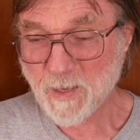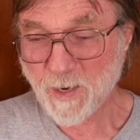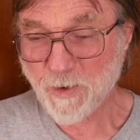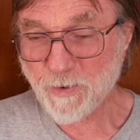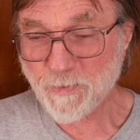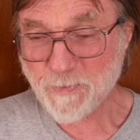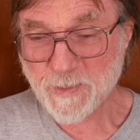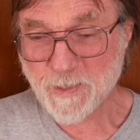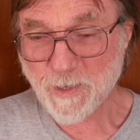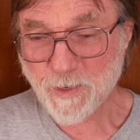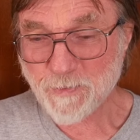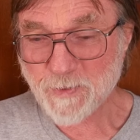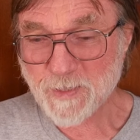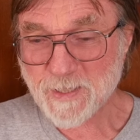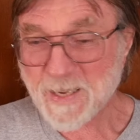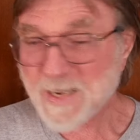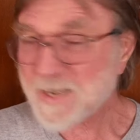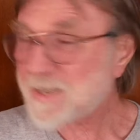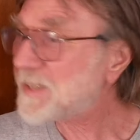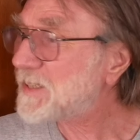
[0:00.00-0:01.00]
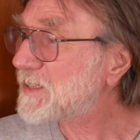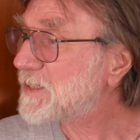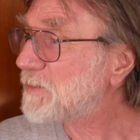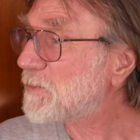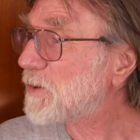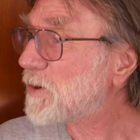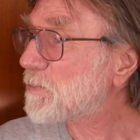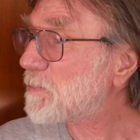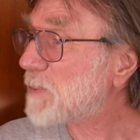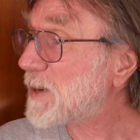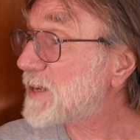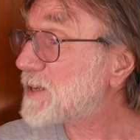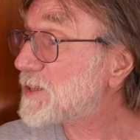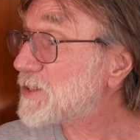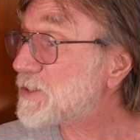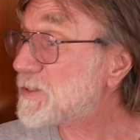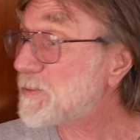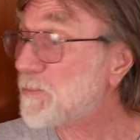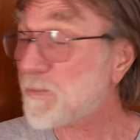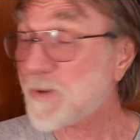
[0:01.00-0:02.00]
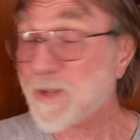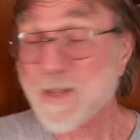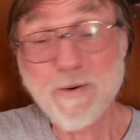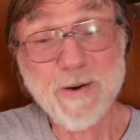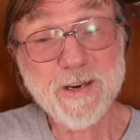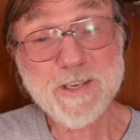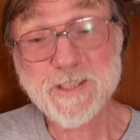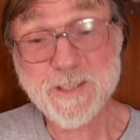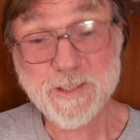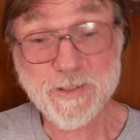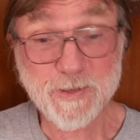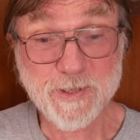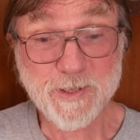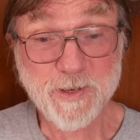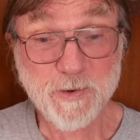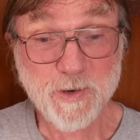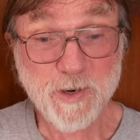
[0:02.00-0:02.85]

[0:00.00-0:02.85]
over and over again in the wrong place, mm-hmm. where they're actually doing no